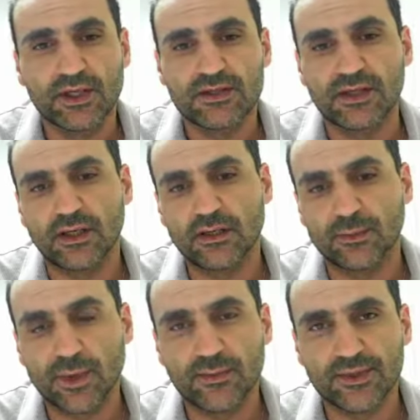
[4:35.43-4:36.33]
So in the
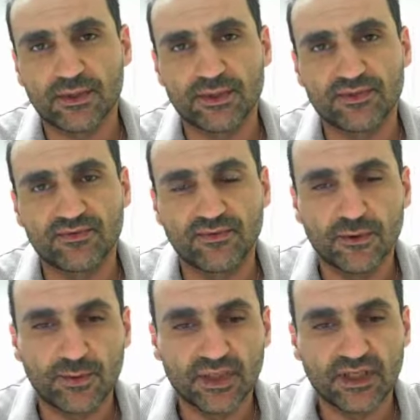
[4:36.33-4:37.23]
problem solution
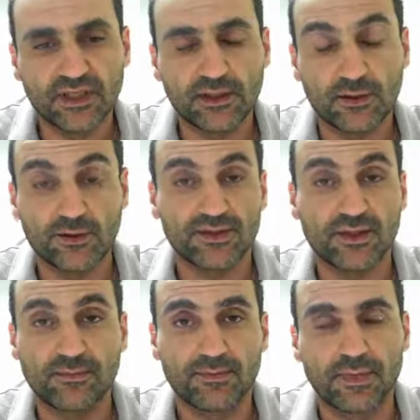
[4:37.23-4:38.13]
formula, he calls it the